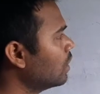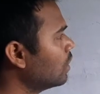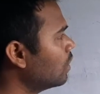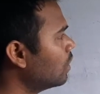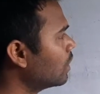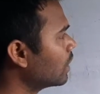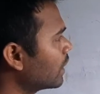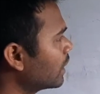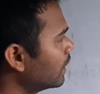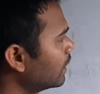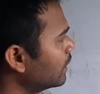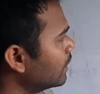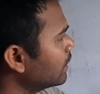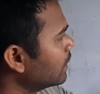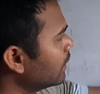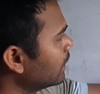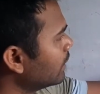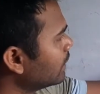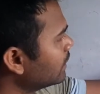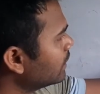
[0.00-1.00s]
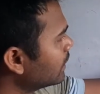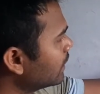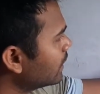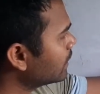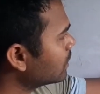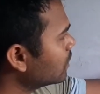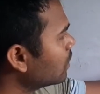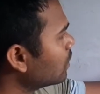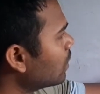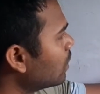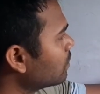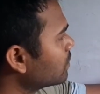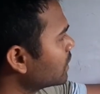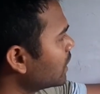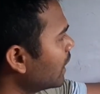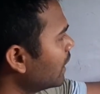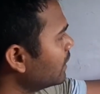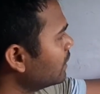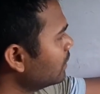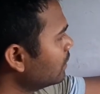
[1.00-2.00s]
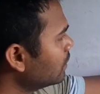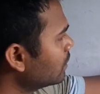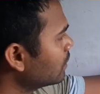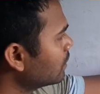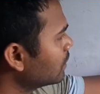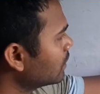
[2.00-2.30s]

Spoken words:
Okay, integration of sine